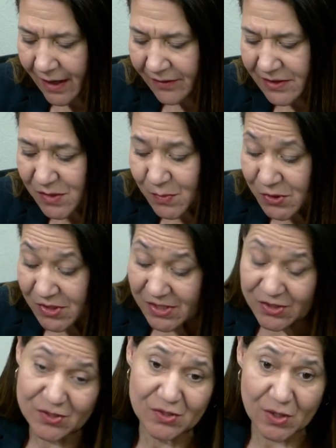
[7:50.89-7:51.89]
These
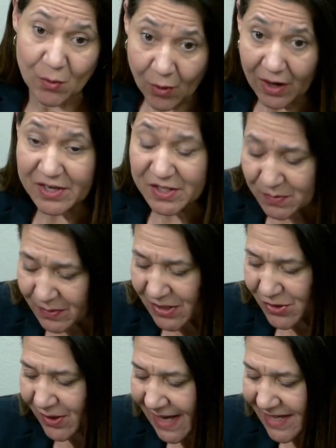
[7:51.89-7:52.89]
positions require
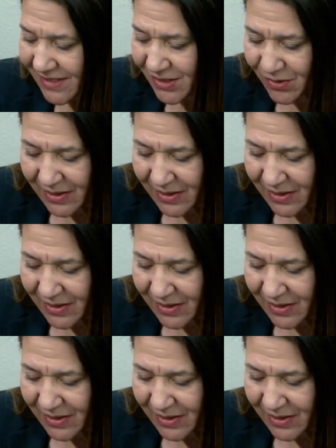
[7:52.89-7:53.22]
specialized